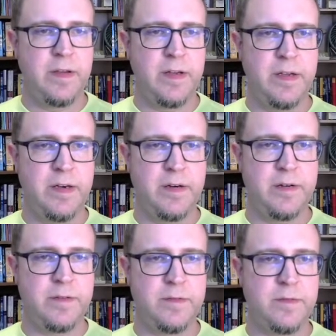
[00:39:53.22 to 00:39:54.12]
It
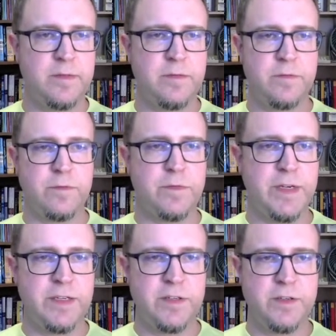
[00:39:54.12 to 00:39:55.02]

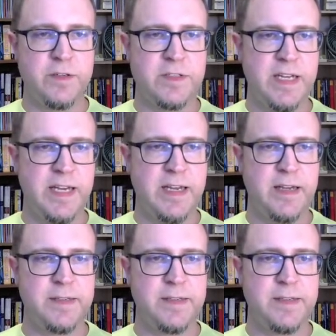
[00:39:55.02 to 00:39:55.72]
renders a